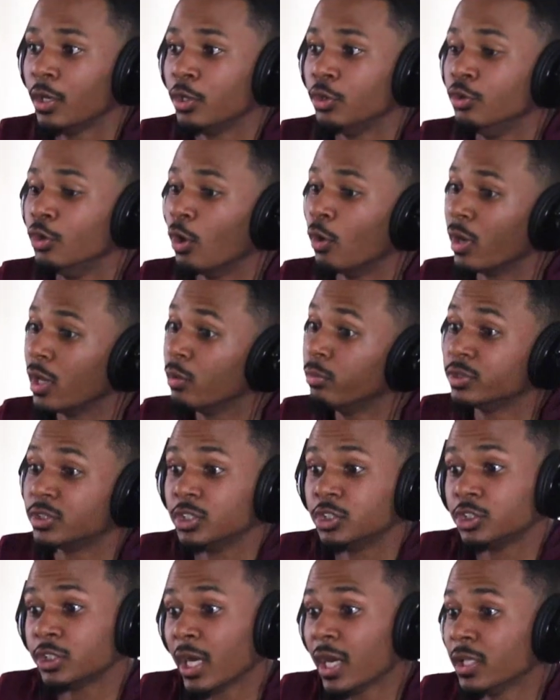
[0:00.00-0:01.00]
you know, it was
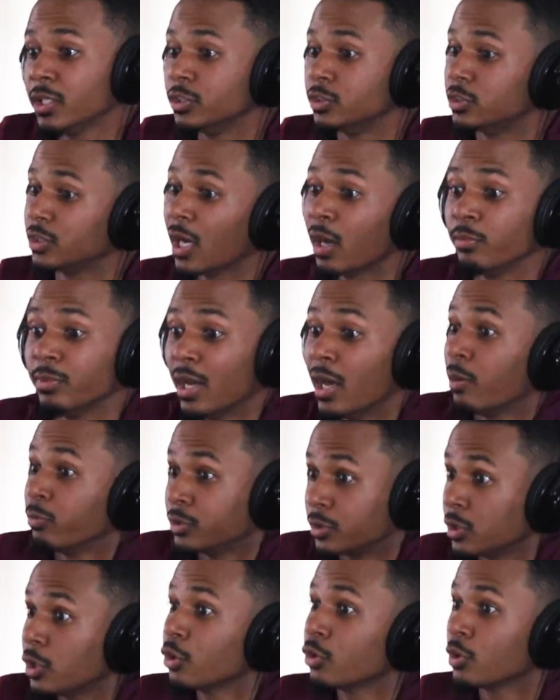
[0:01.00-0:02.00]
a challenge. I, I
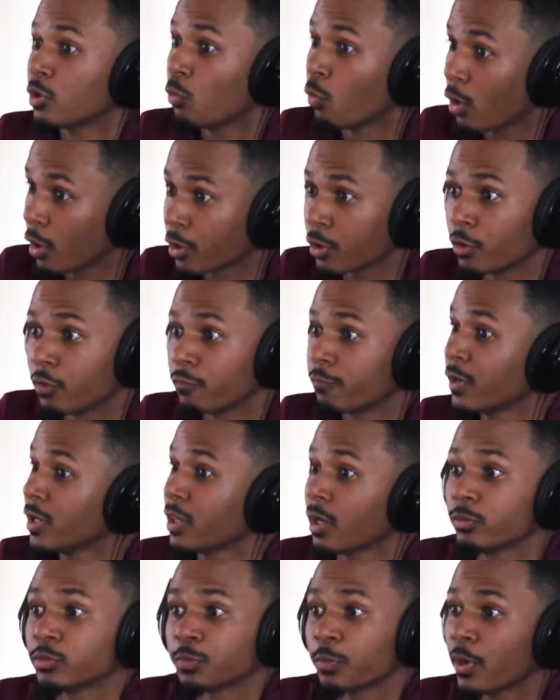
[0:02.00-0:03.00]
was literally walking on
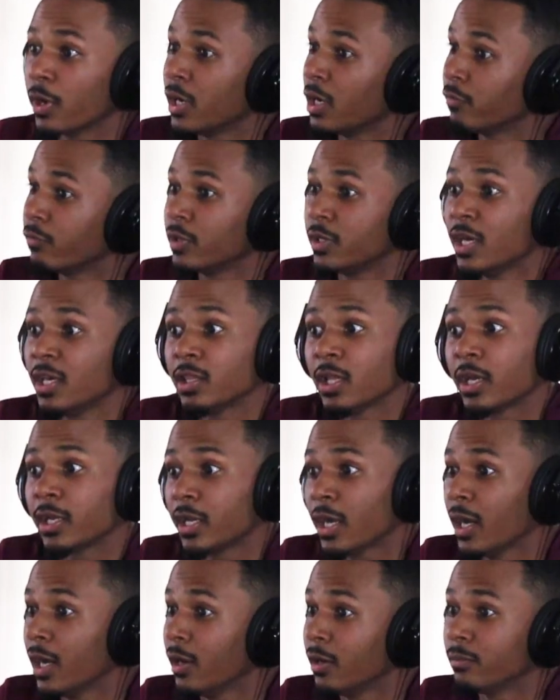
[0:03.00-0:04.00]
faith. I was praying every day, like
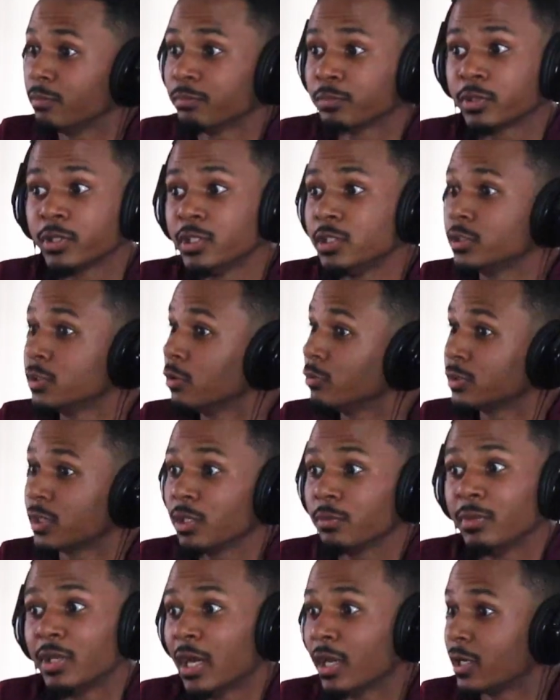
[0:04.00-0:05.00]
God, please don't
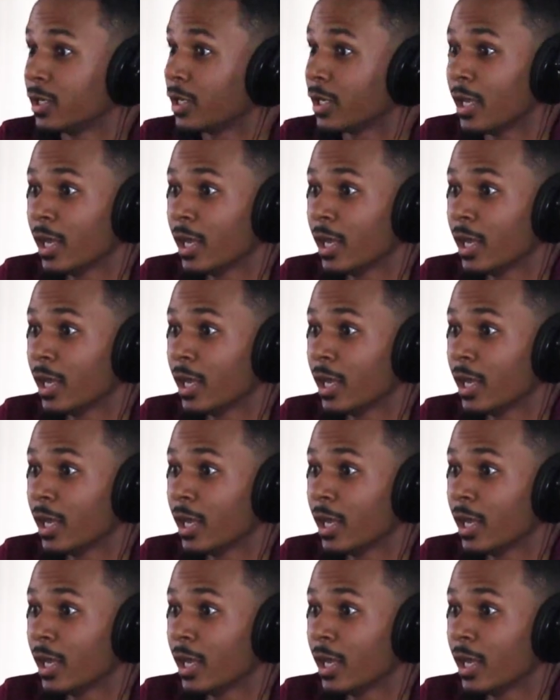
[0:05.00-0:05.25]
take me out of the